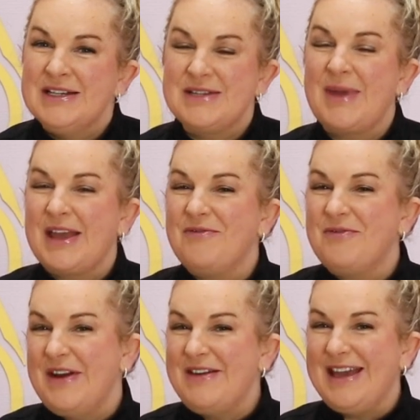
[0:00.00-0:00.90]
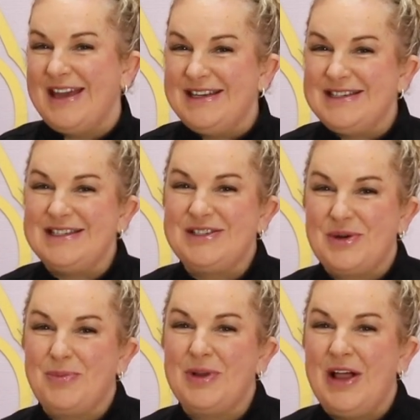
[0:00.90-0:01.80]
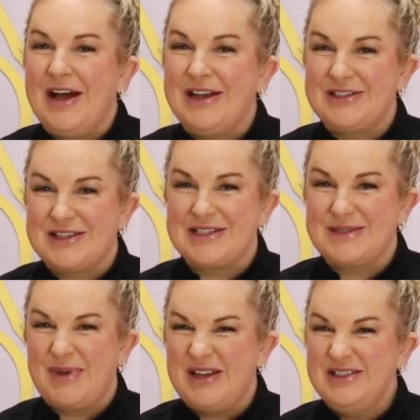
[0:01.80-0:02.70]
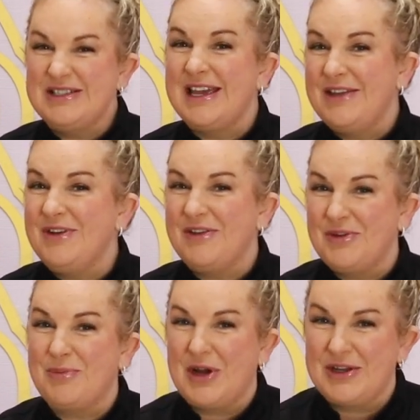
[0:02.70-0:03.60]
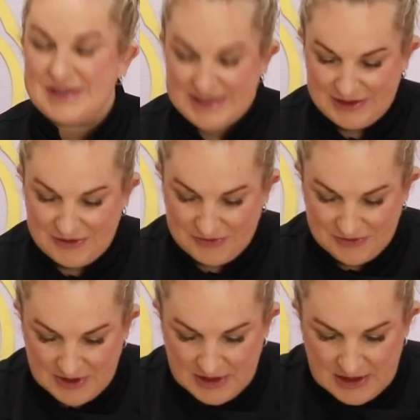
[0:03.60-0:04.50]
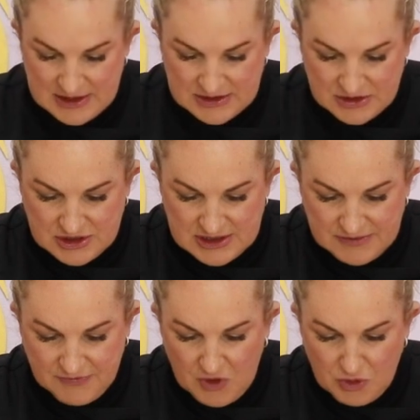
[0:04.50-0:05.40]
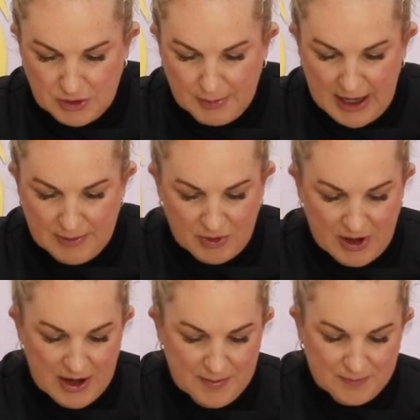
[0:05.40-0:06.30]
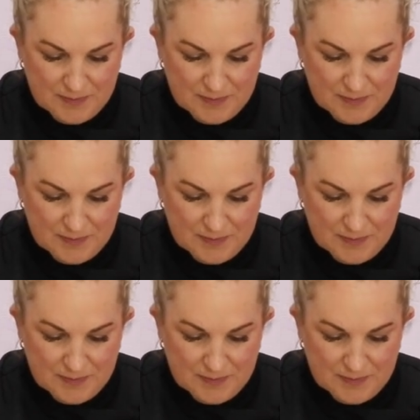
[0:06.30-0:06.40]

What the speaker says: to make it very easy to apply it to the sponge, even if you're by yourself. So just fold the paper up,